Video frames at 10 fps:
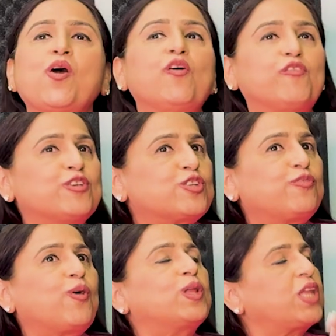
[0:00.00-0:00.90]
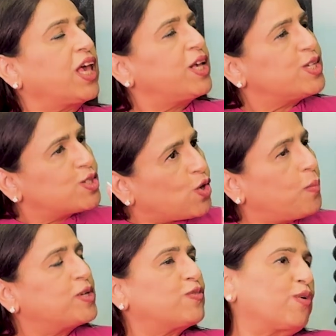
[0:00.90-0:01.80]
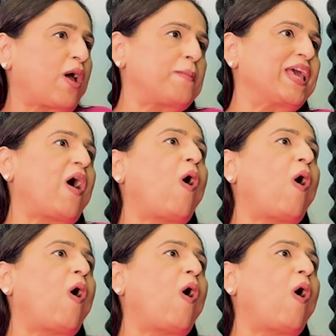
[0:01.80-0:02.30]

First of all, thank you so much for coming